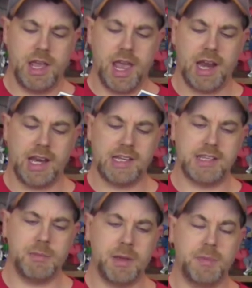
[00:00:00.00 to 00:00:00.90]
And he
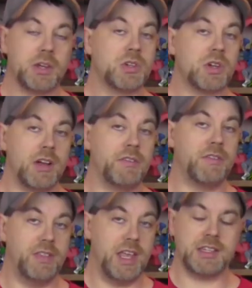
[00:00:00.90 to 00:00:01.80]
sent me a picture
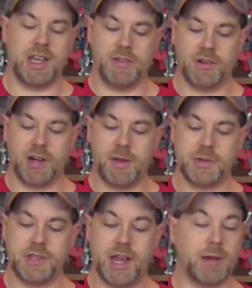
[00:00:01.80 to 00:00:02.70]
of this cover, and I
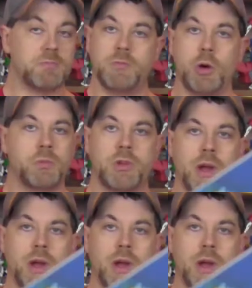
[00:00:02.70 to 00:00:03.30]
was like, "Nope, don't